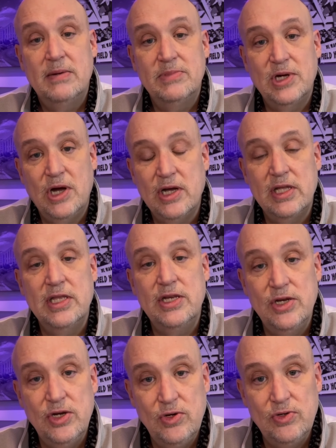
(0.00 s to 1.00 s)
Talking the
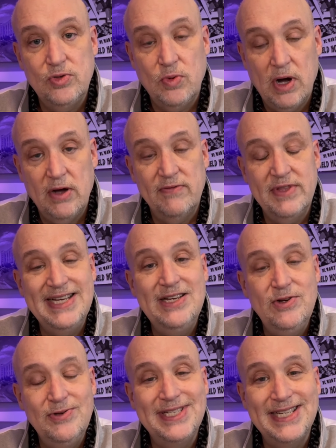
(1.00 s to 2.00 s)
new 12, the
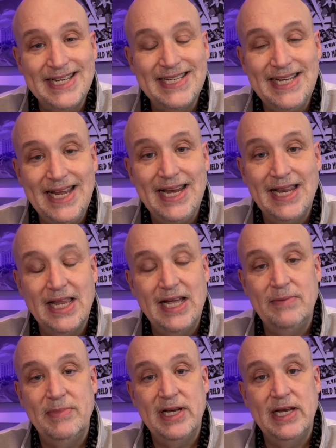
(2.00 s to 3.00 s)
new 16
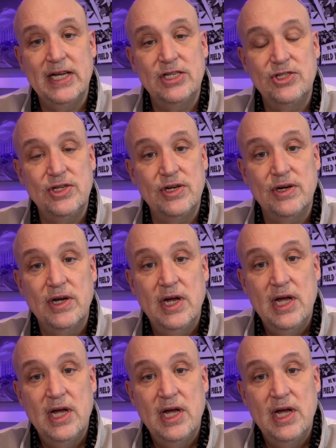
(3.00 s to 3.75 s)
alignment next year.